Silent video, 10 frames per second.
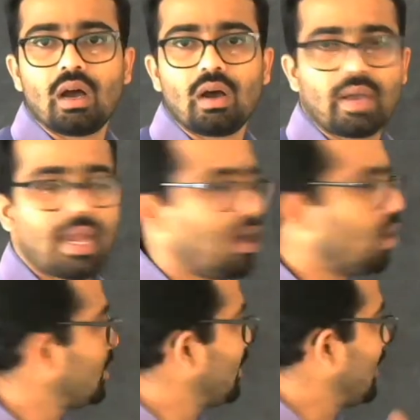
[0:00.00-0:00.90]
okay, or
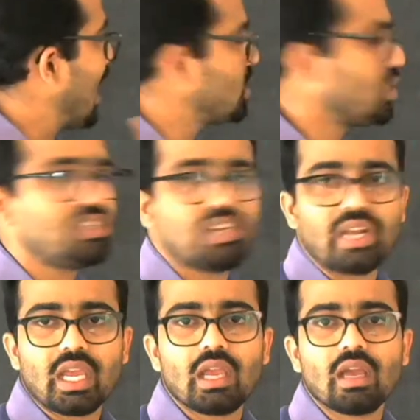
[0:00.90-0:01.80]
the
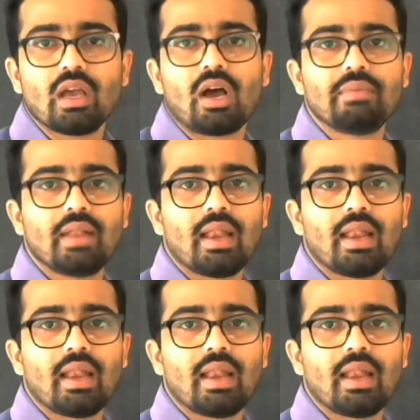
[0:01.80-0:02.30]
trajectory of the